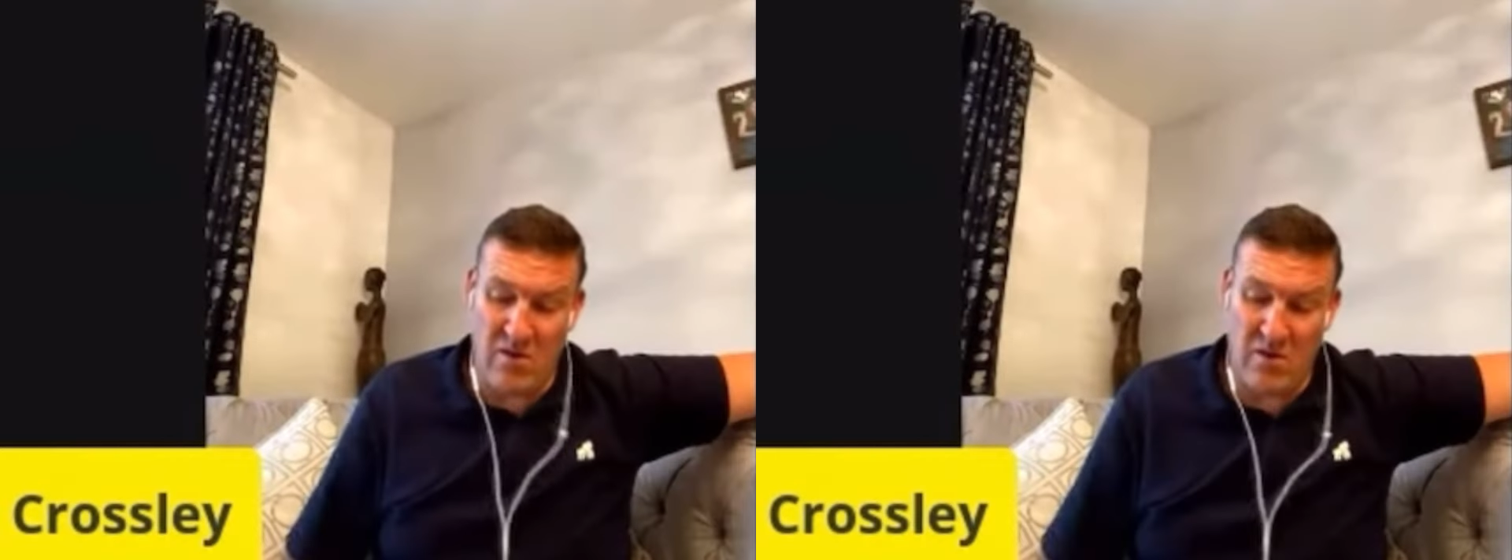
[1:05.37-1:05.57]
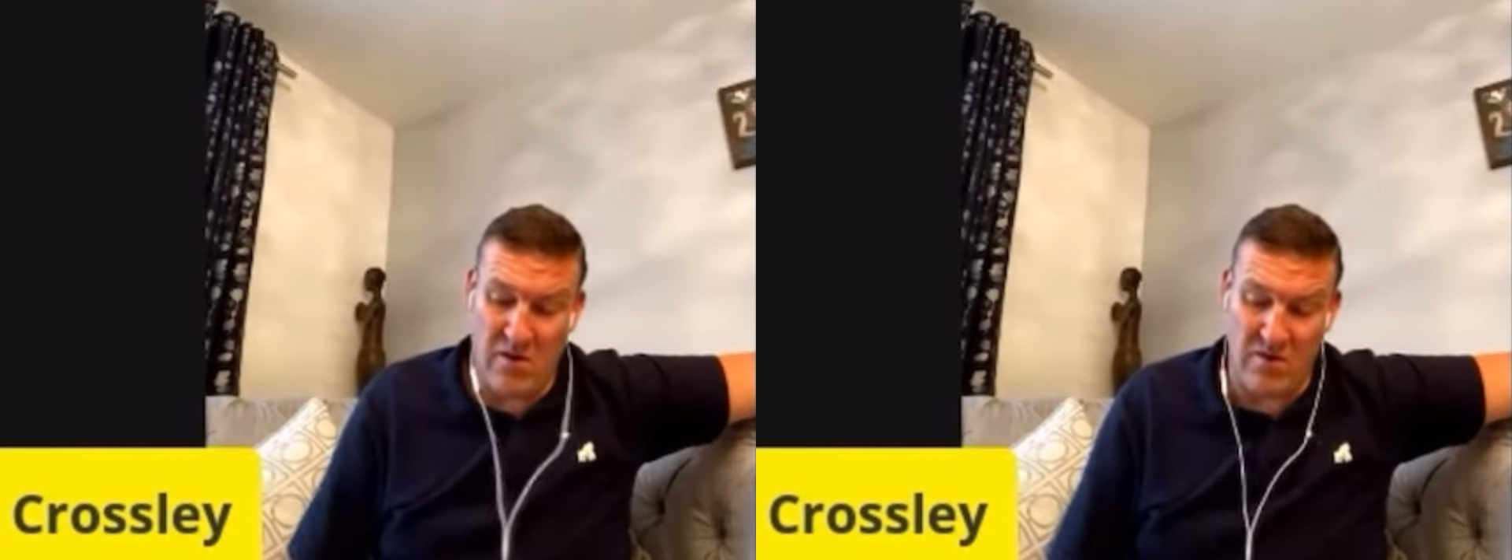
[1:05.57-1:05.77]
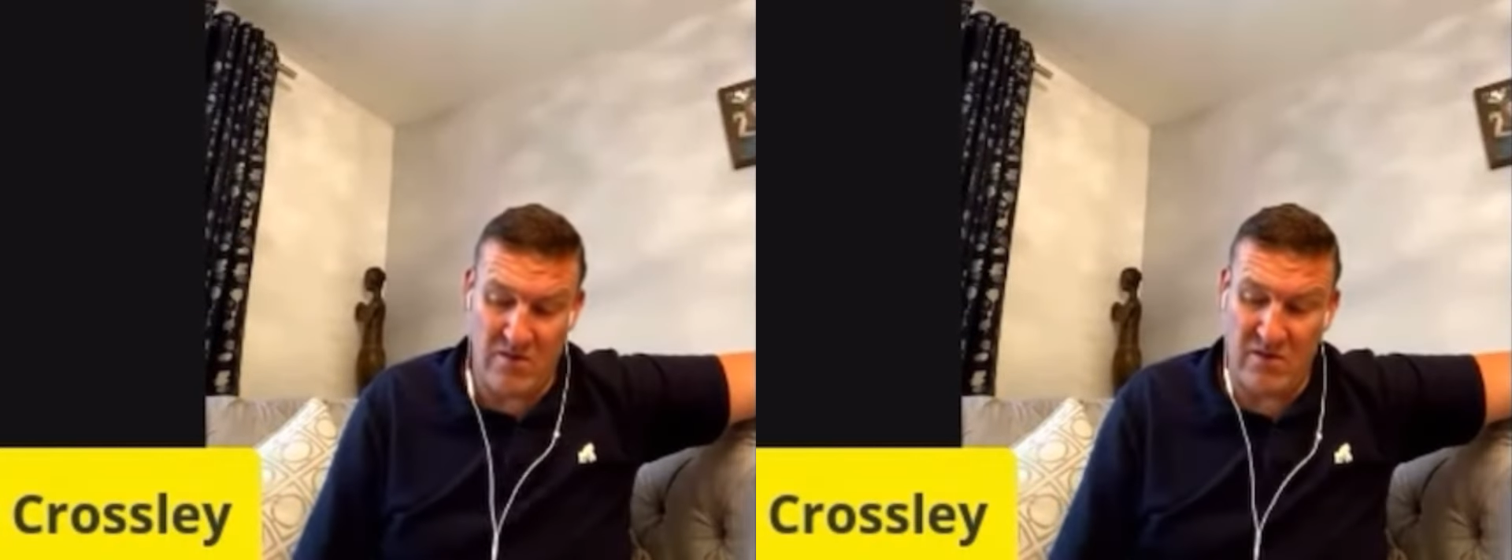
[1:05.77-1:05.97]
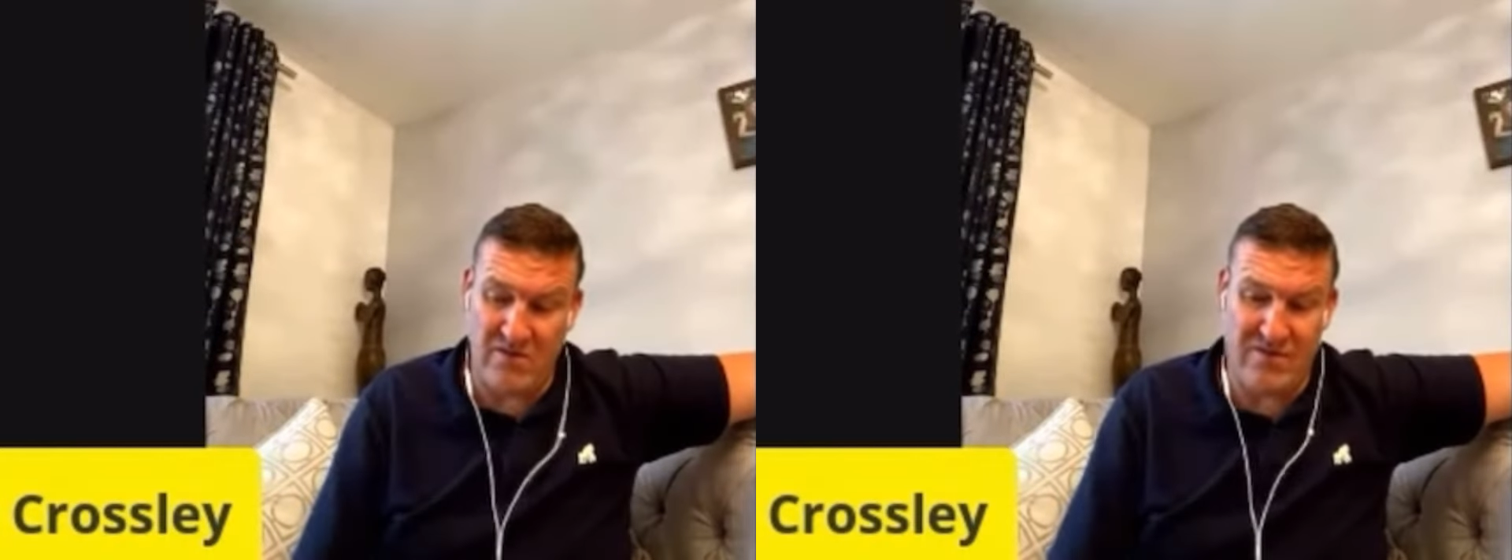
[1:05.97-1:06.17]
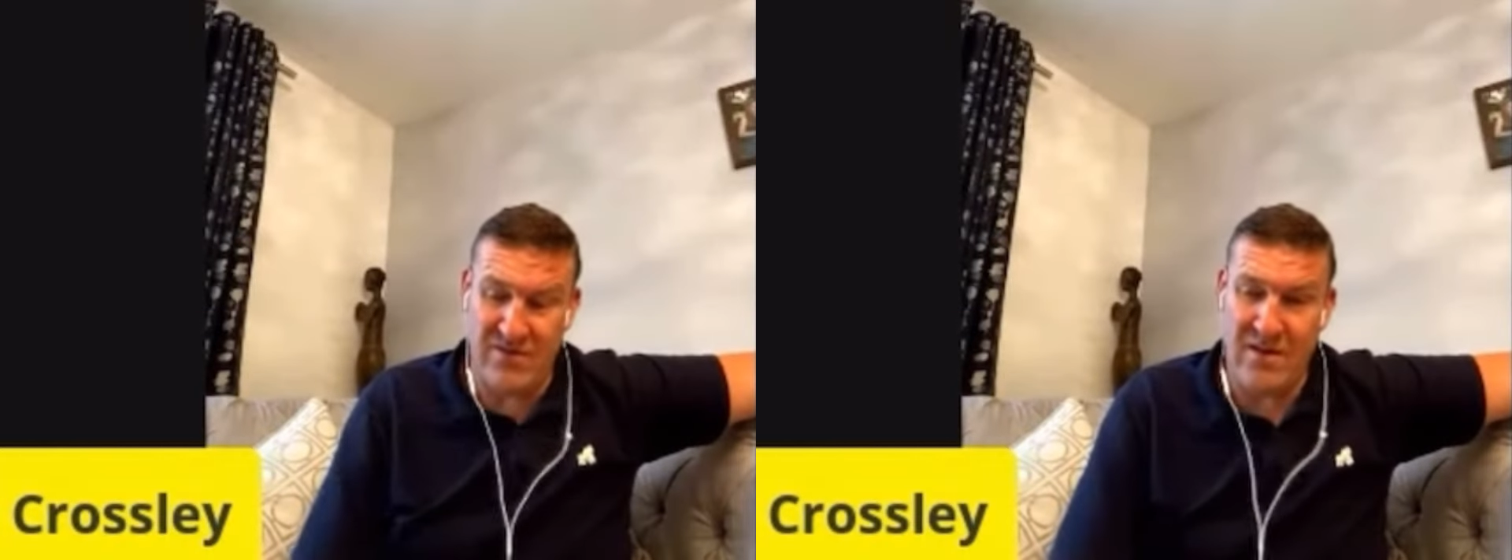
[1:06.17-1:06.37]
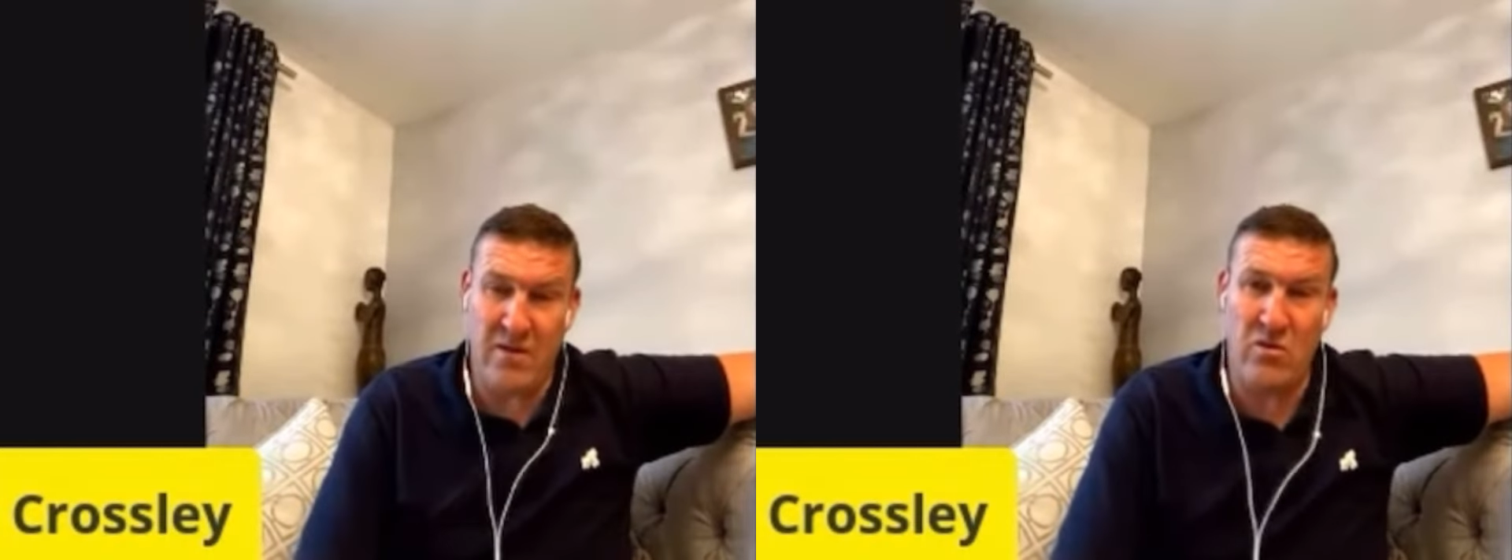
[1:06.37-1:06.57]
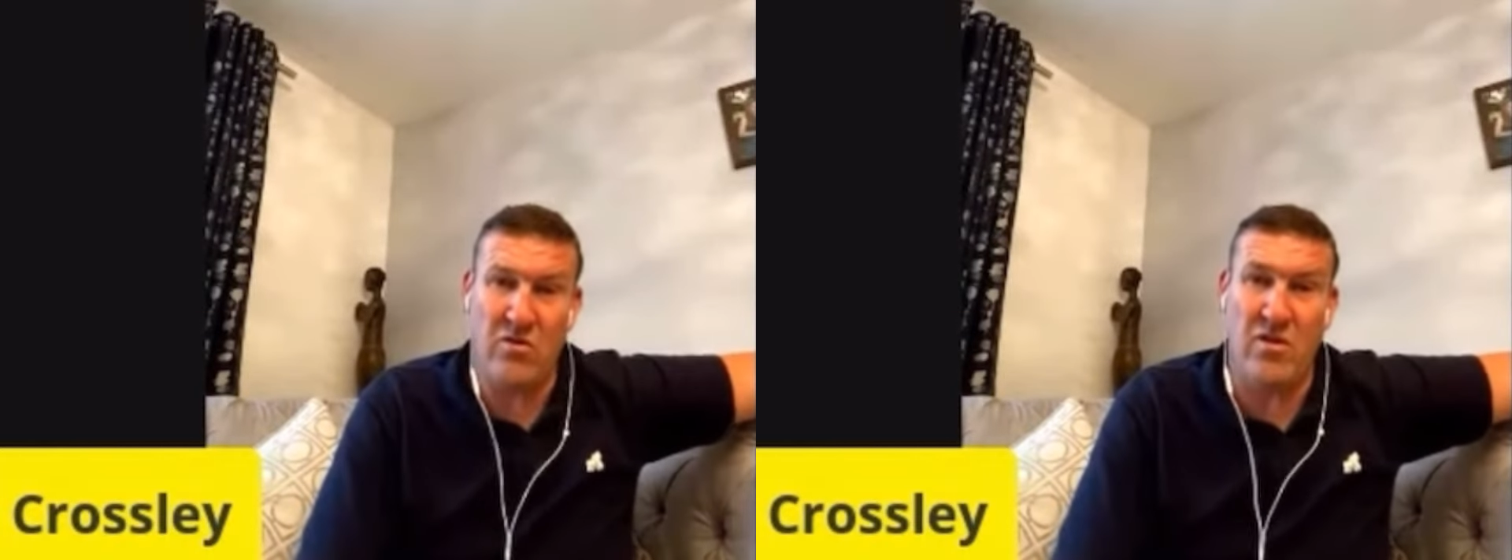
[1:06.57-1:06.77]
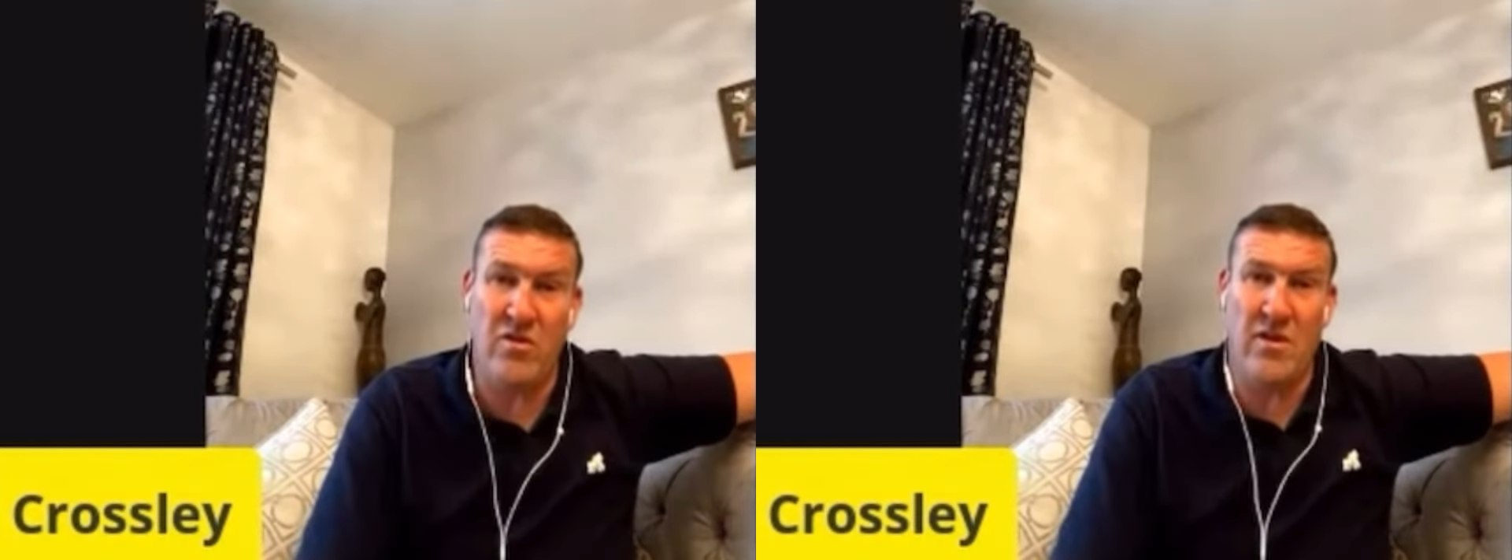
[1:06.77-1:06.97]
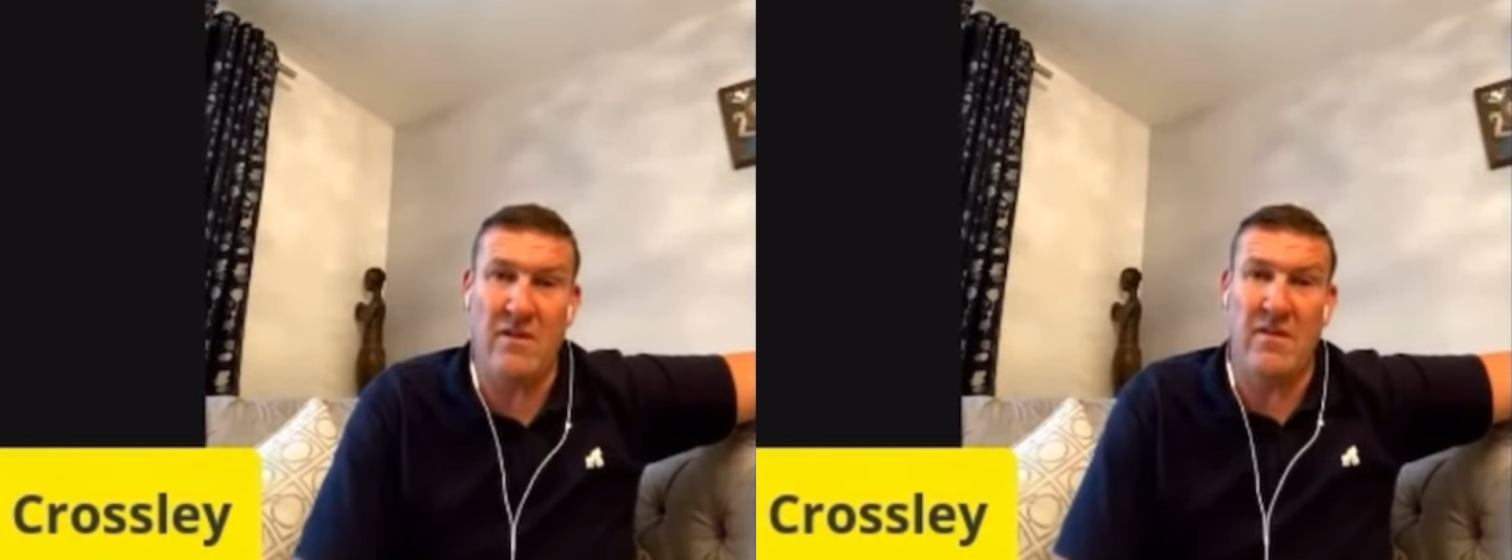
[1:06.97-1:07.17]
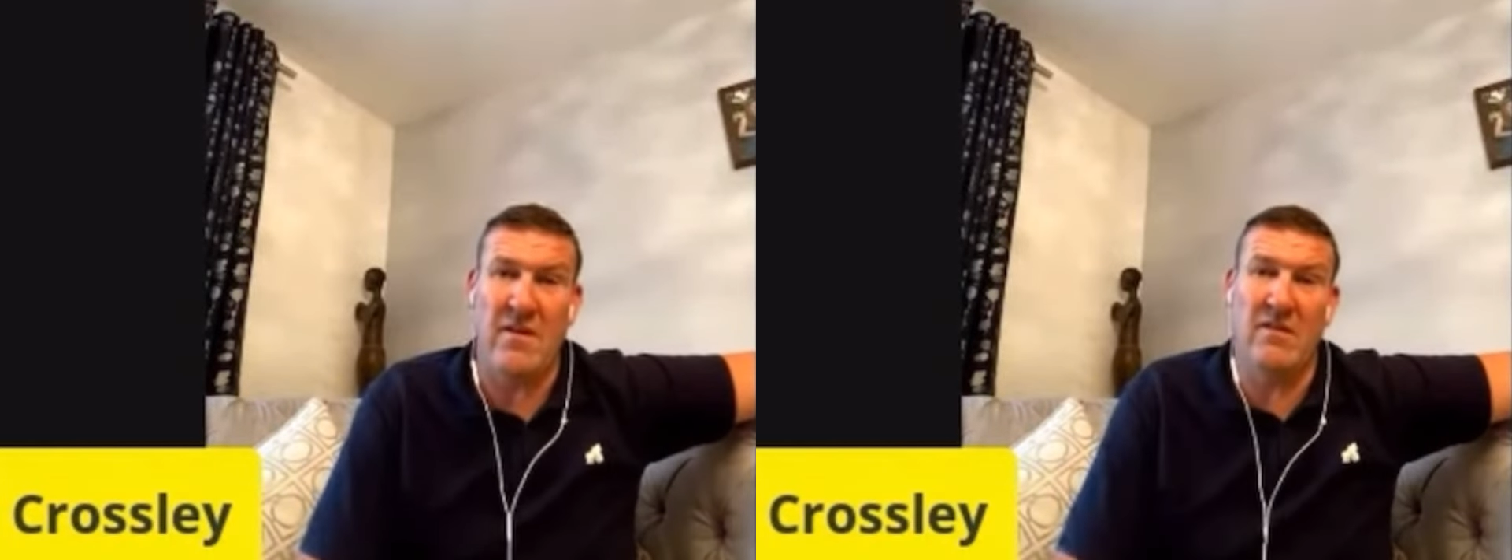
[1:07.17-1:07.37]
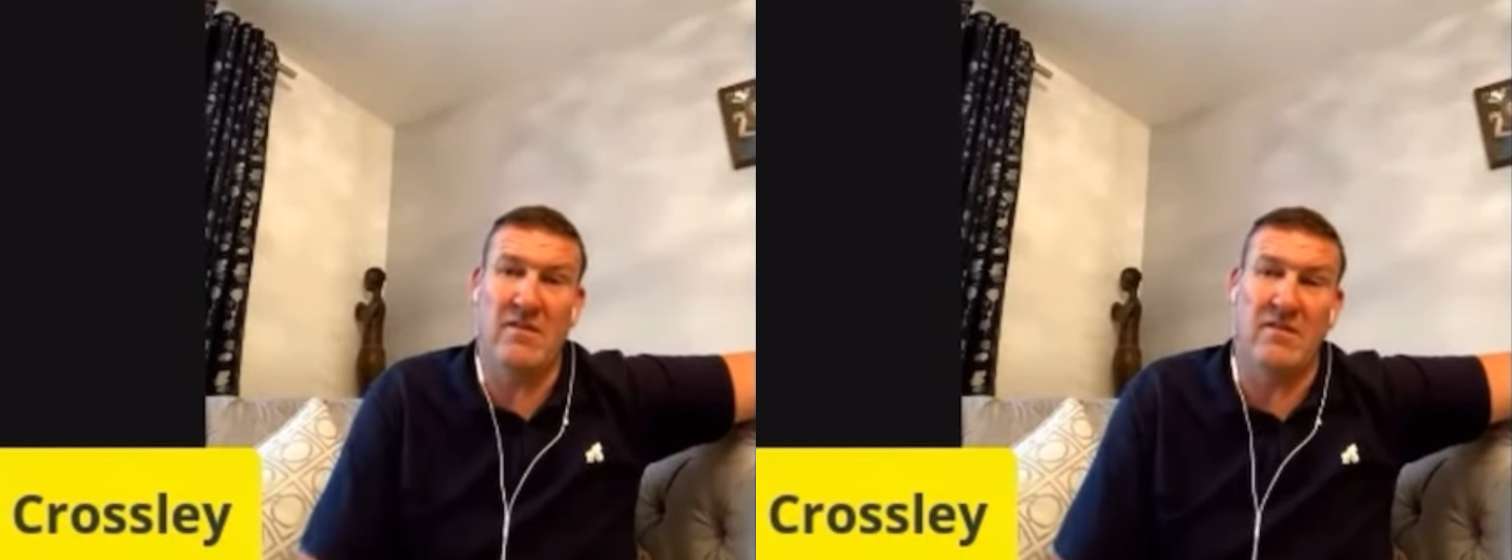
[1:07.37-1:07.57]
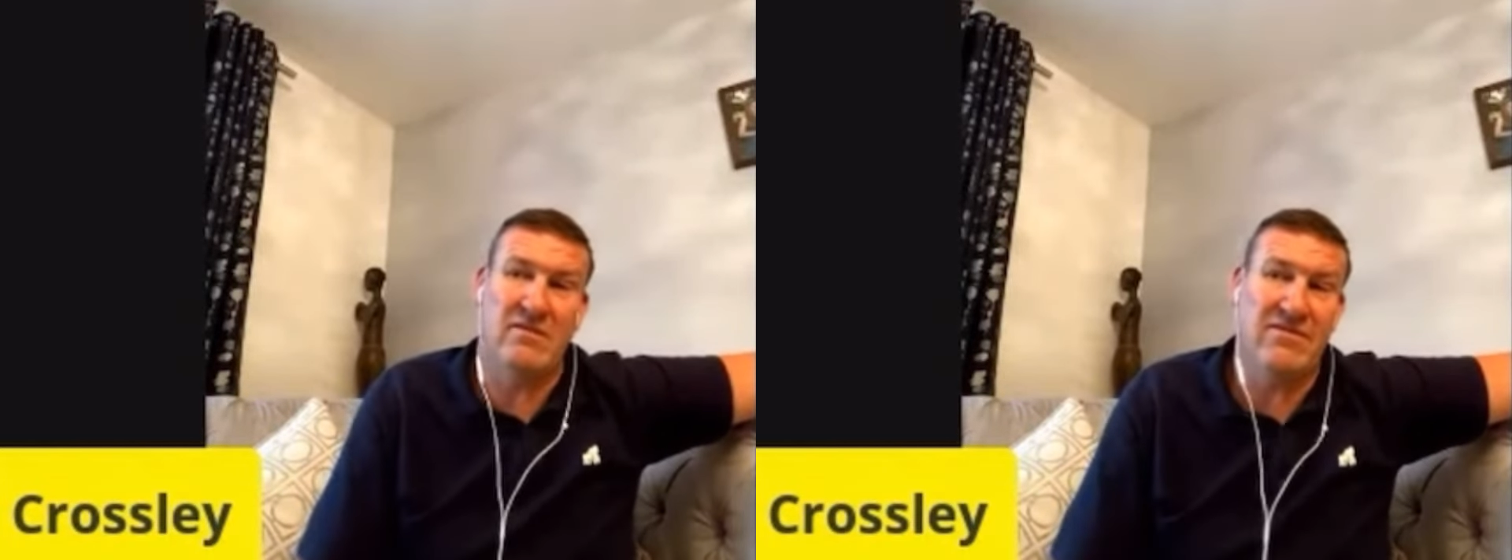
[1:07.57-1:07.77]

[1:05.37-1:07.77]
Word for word: no it, it, it, wouldn't do it. It,